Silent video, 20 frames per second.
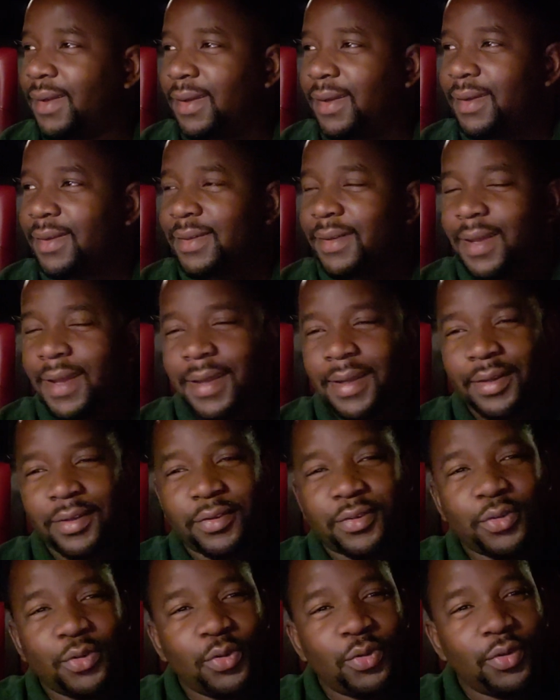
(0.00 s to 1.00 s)
it's like
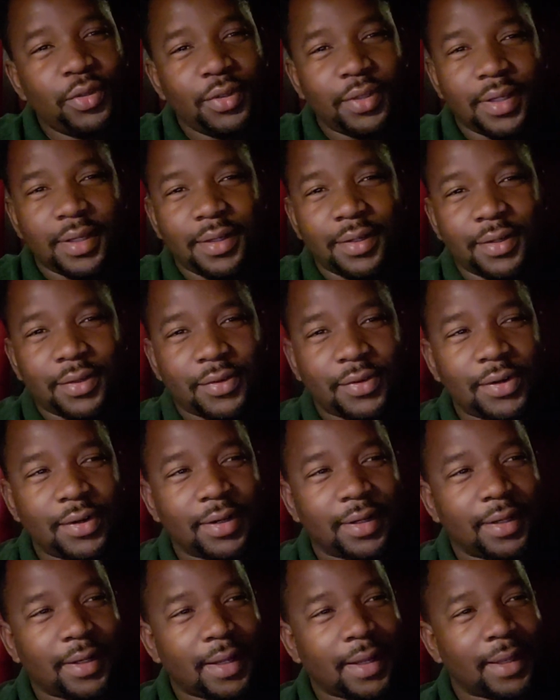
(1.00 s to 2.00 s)
as soon as you get in the
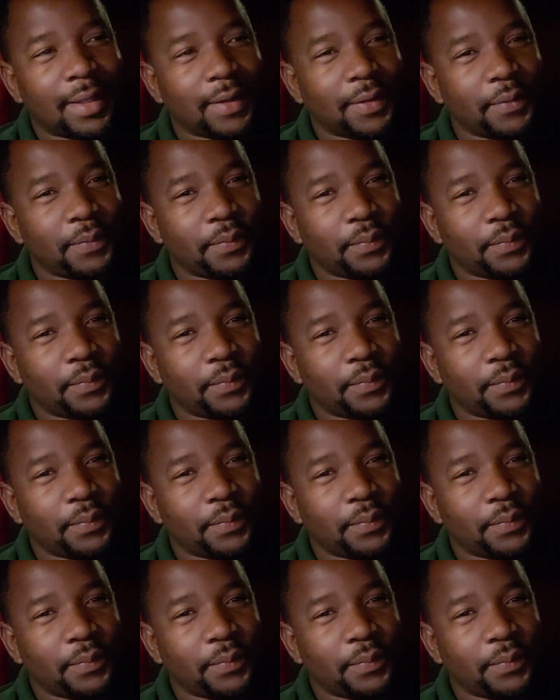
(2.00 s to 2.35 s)
truck, like